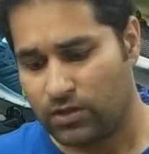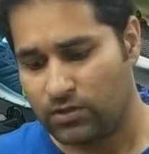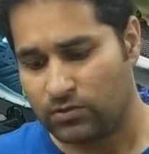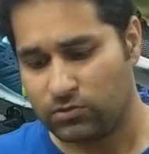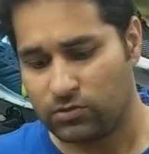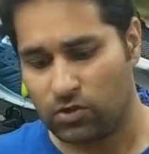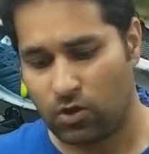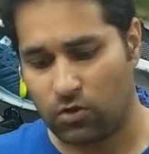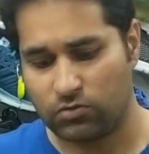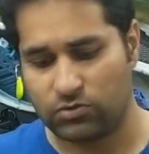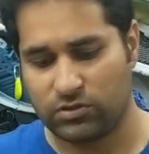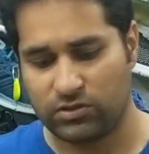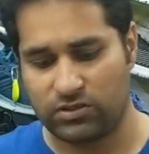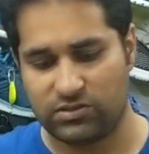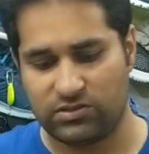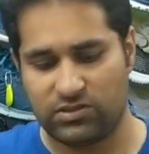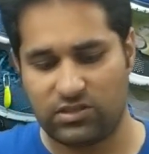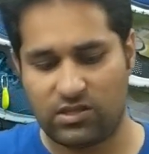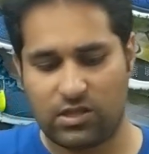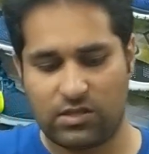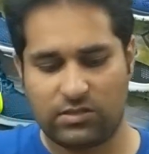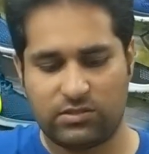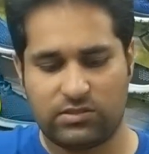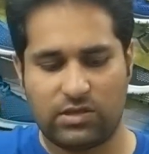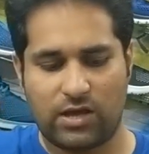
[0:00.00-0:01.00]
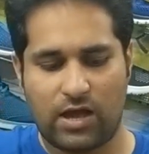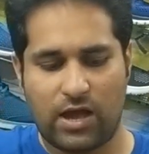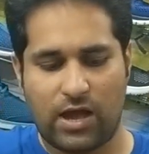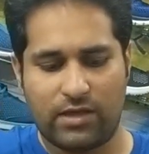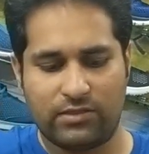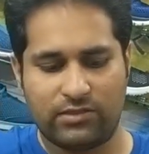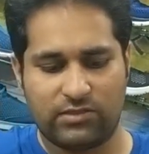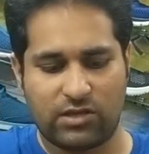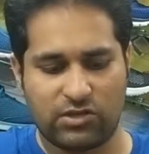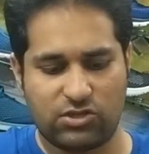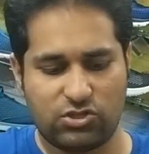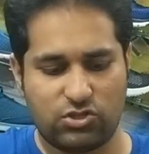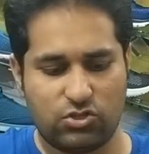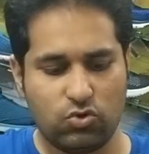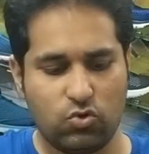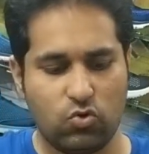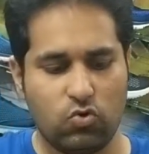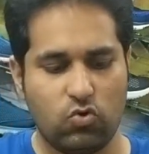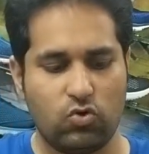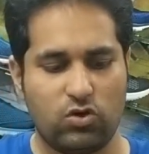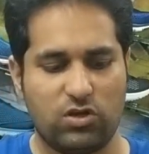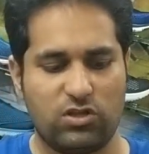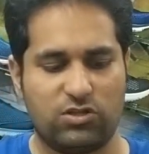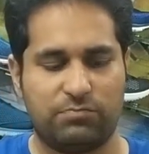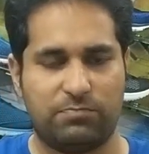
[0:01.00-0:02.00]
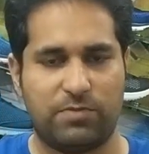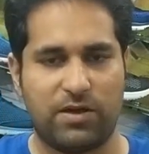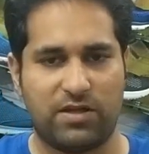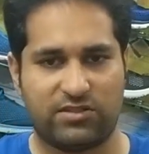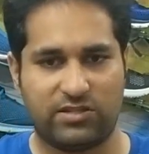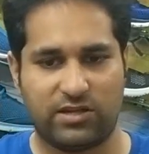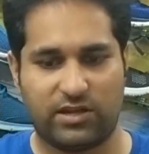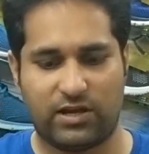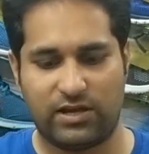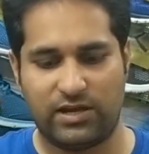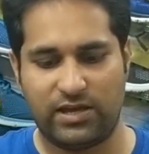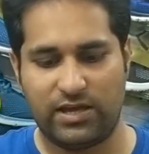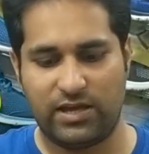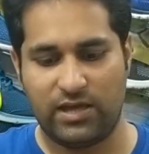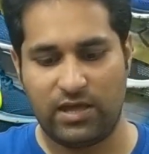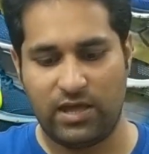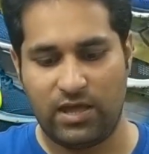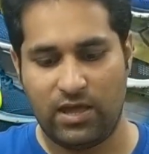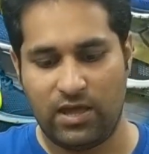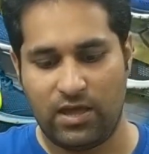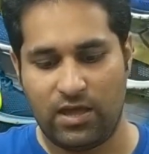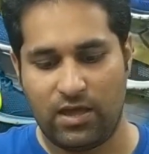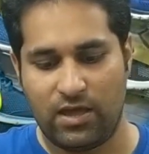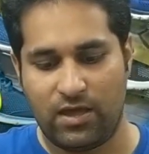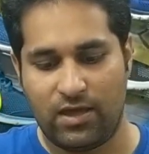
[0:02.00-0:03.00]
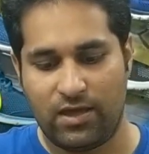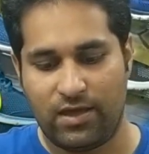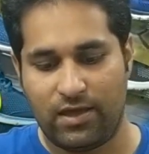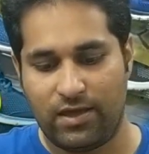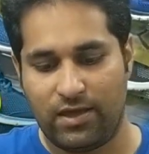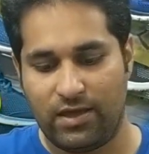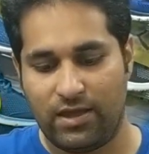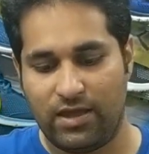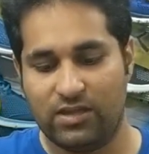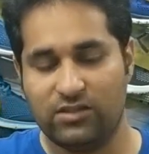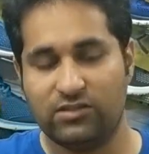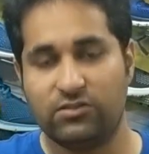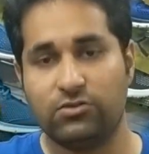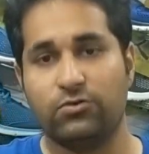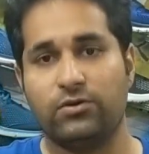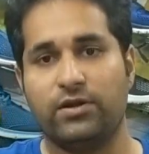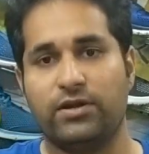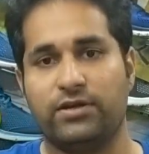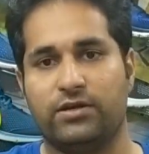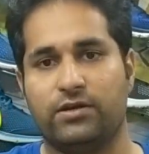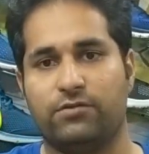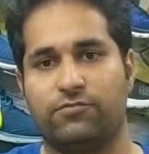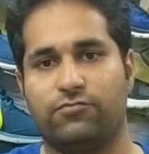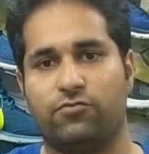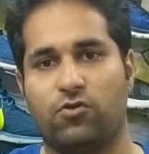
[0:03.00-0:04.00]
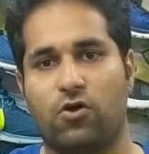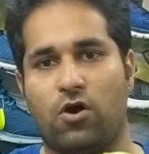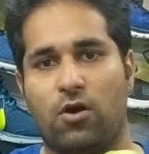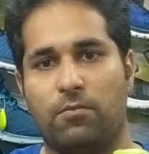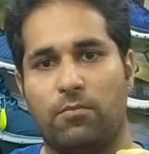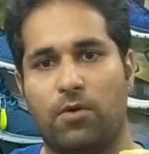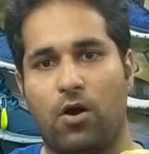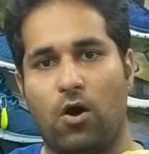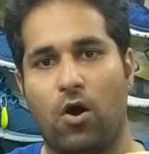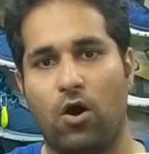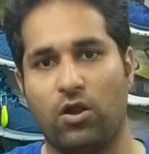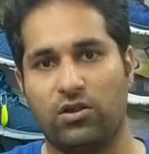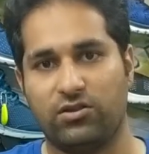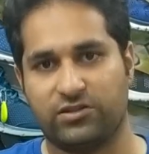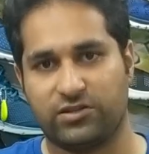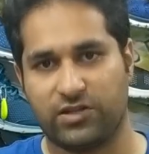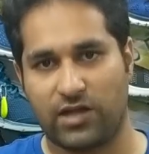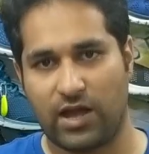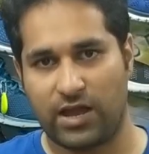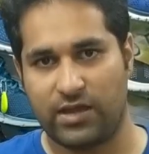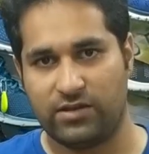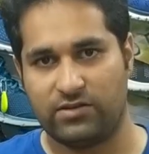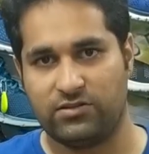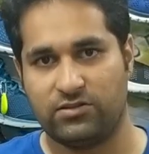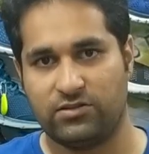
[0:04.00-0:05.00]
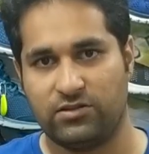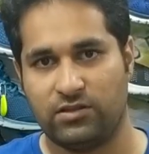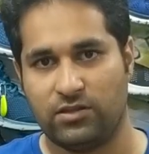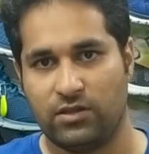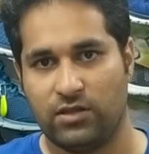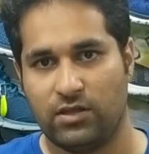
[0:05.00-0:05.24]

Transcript: Now the shoe is basically insulated from all sides,